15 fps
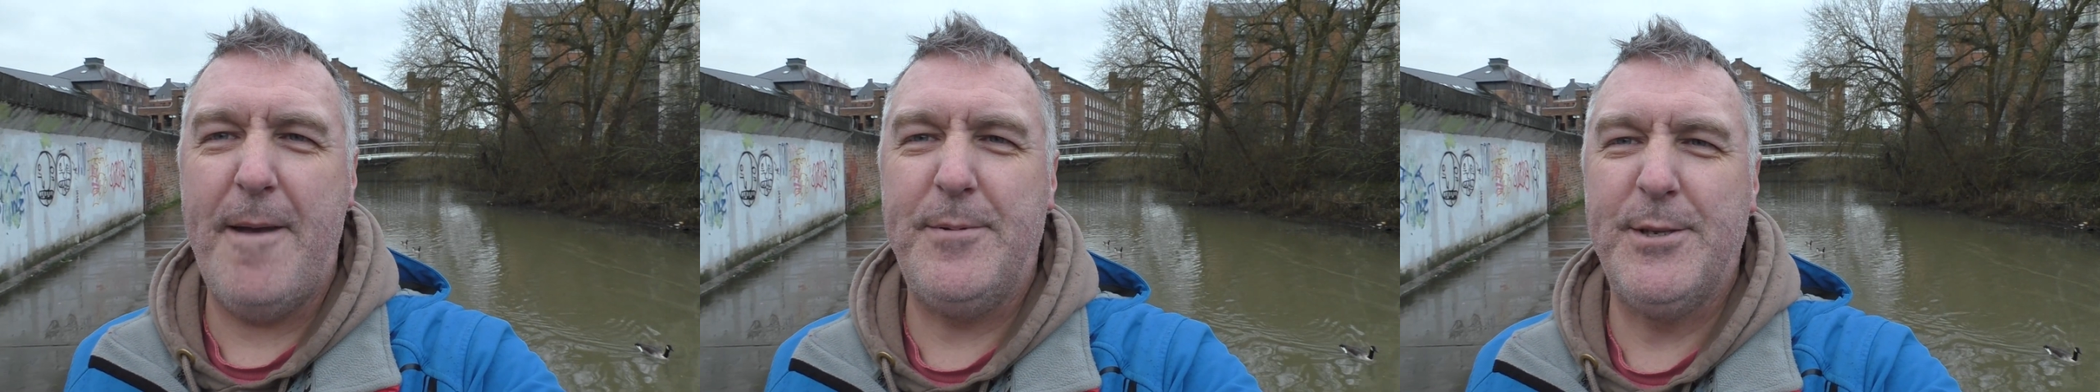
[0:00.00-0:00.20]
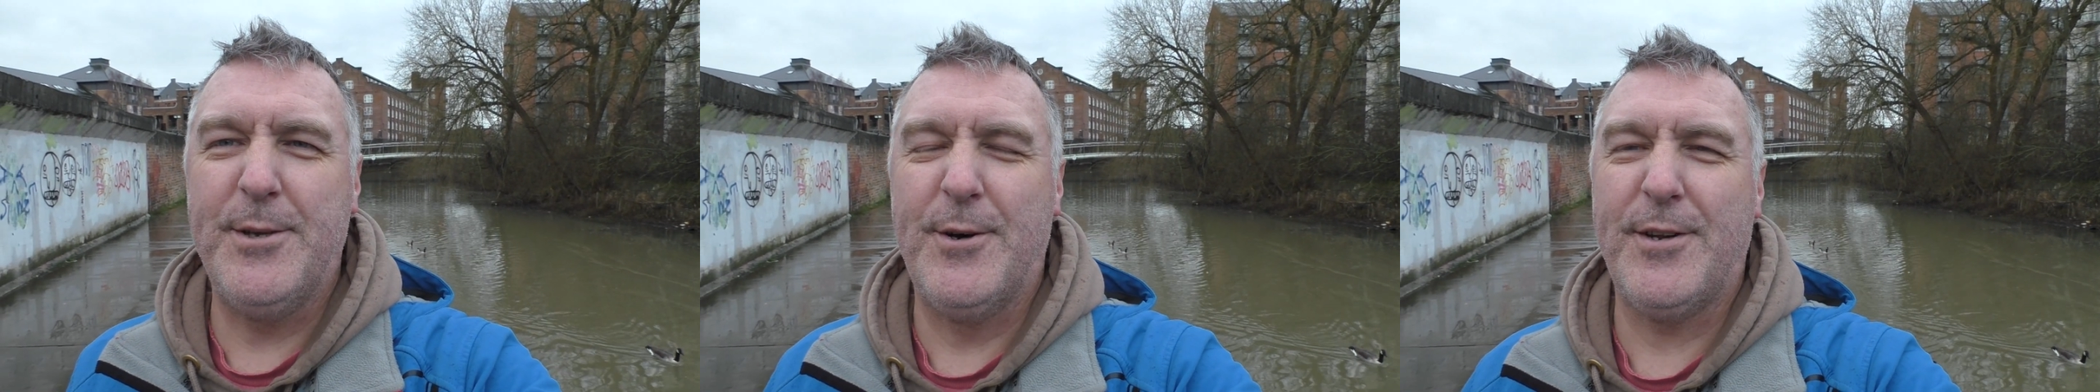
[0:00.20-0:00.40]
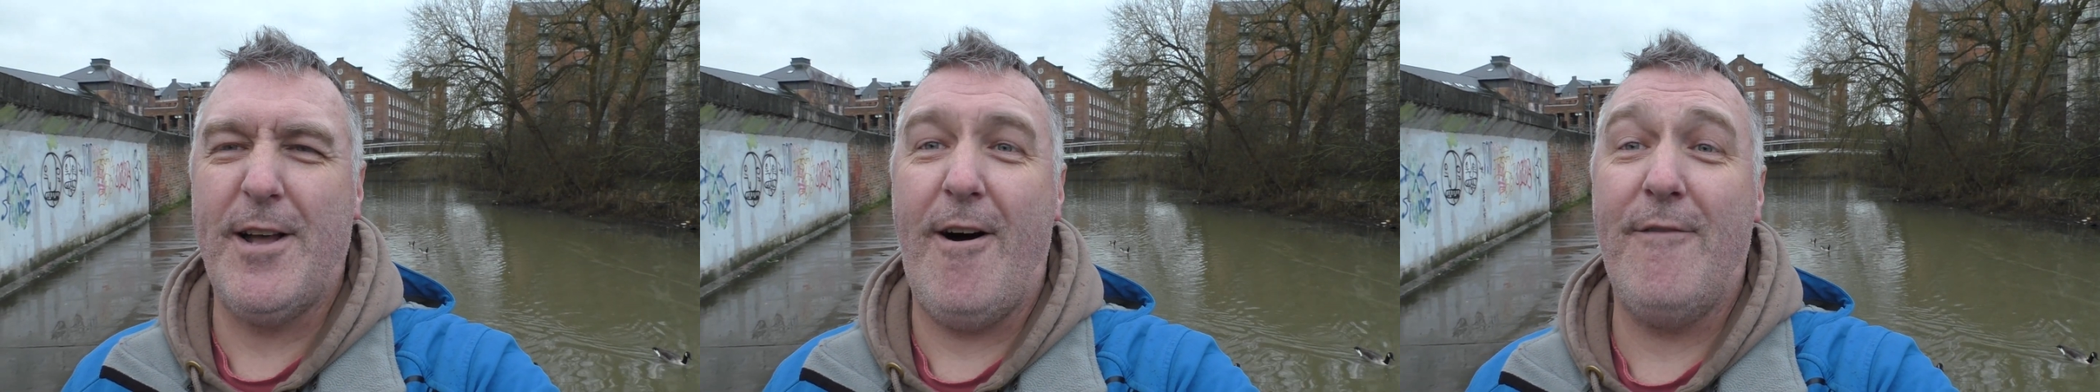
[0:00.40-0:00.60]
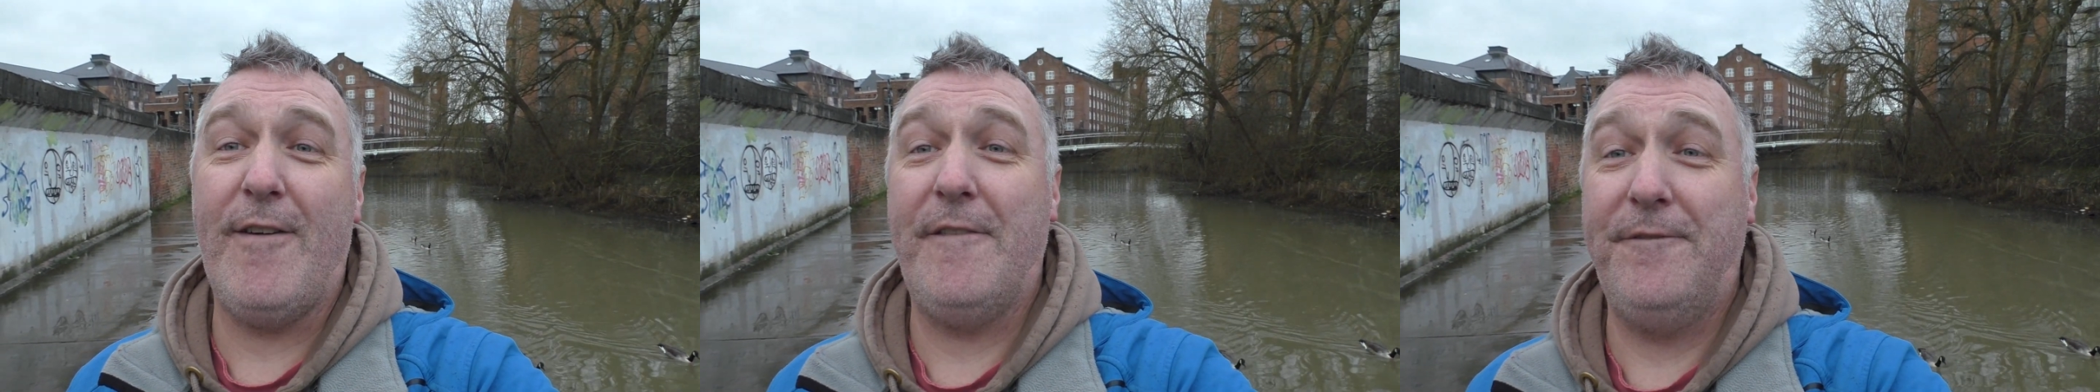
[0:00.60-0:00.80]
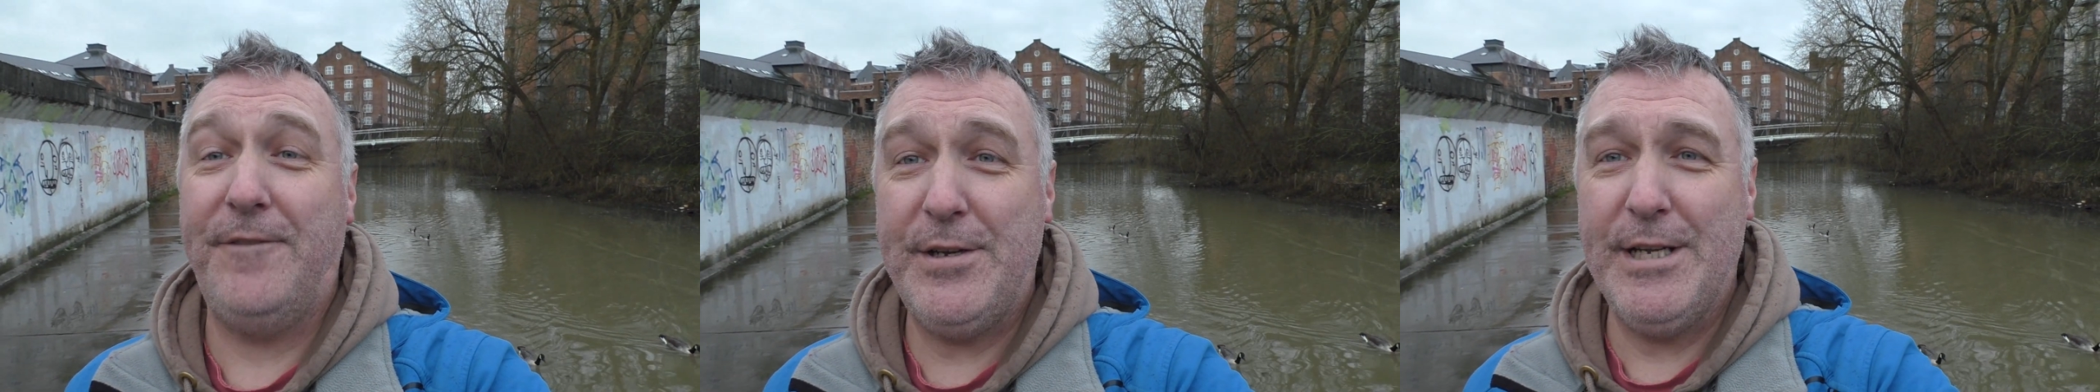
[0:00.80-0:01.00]
episode of
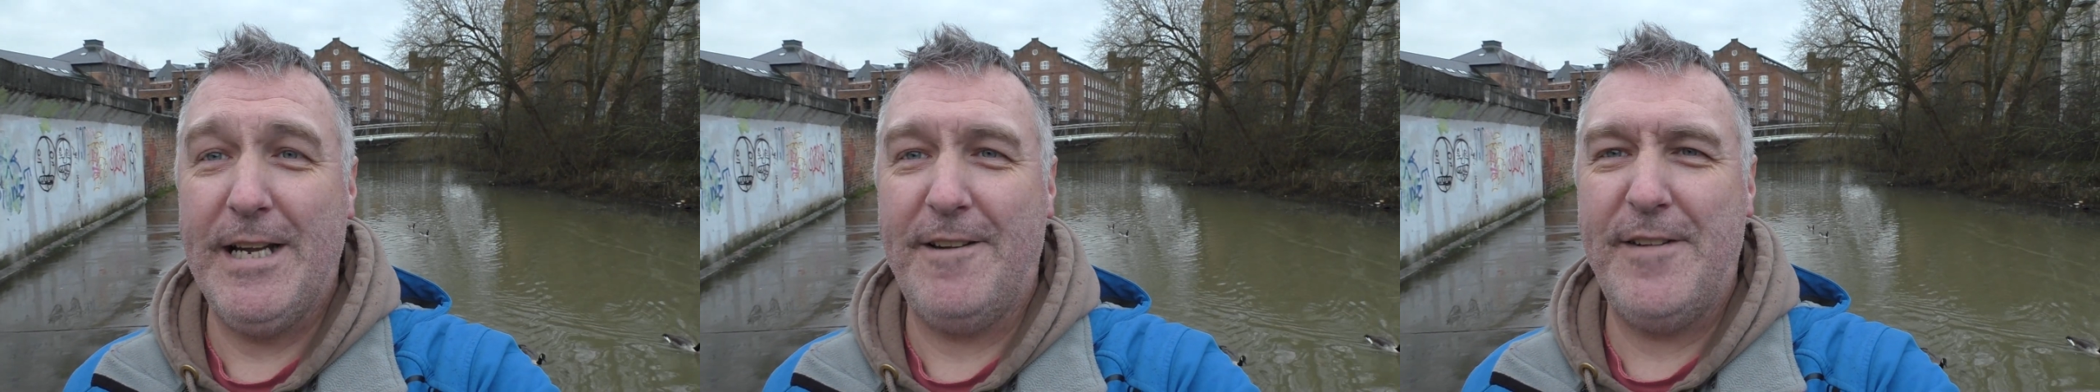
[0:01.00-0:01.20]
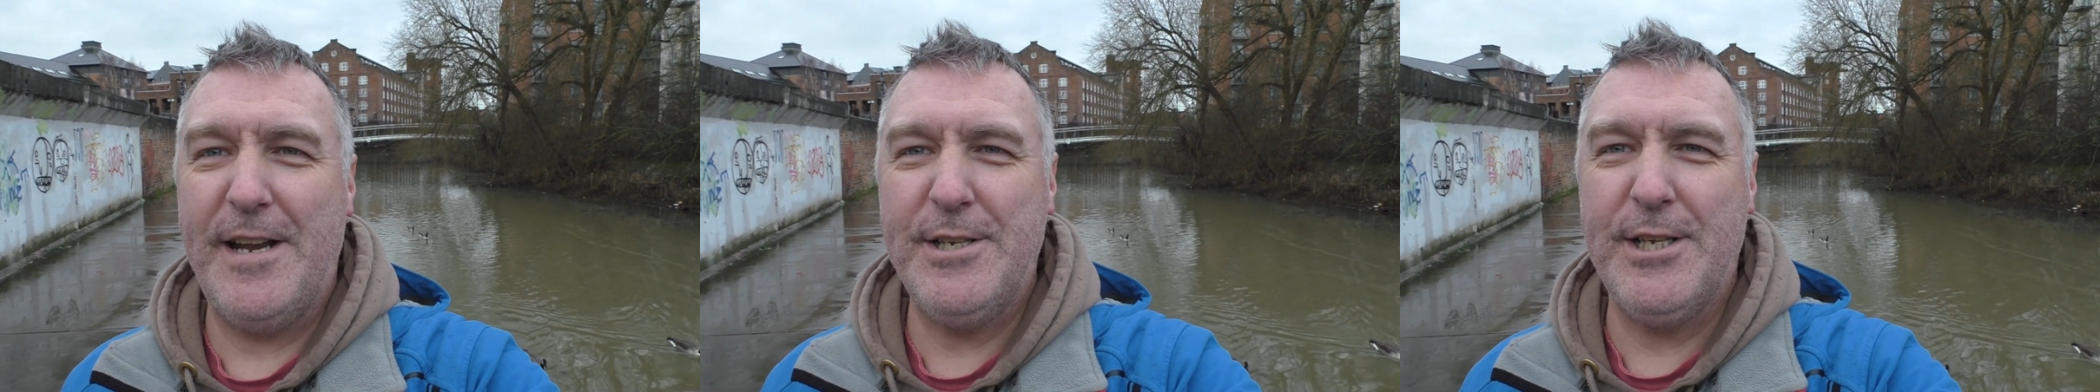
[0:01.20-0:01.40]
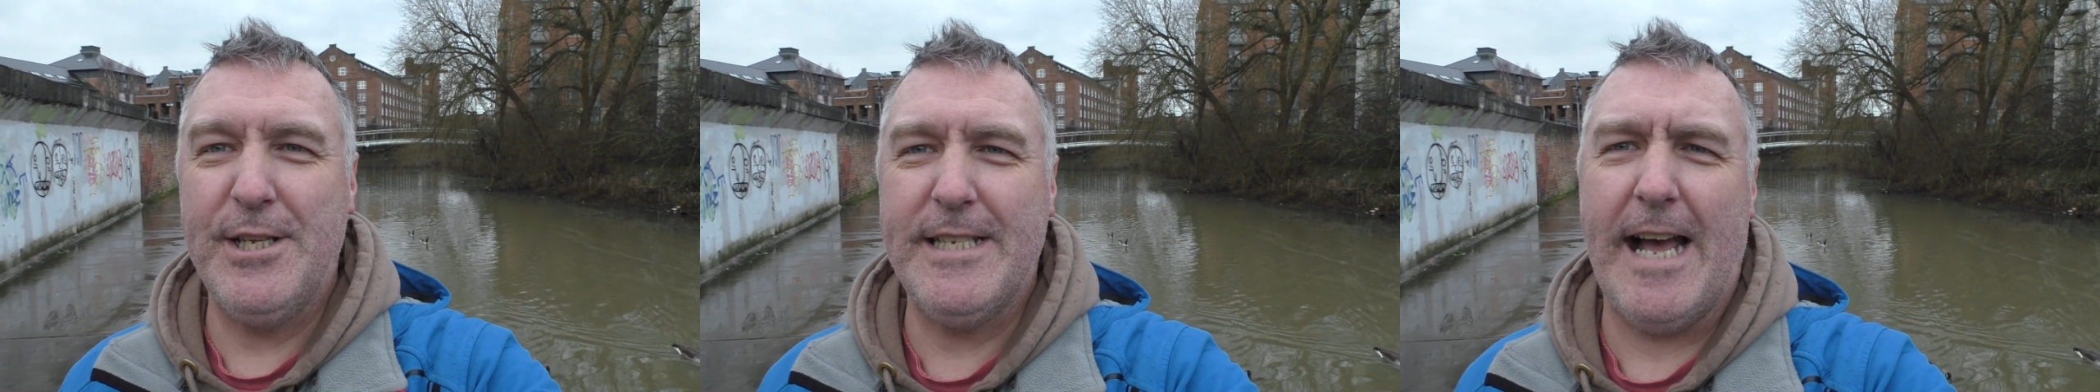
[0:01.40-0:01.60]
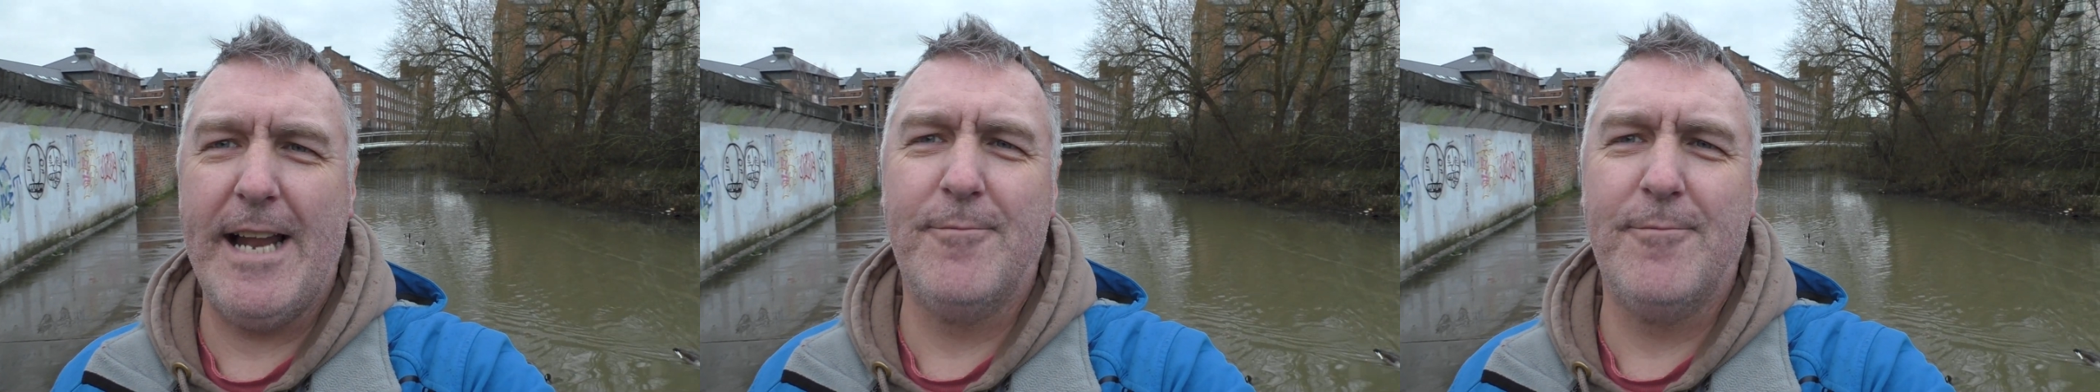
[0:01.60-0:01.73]
Fishing Adventures,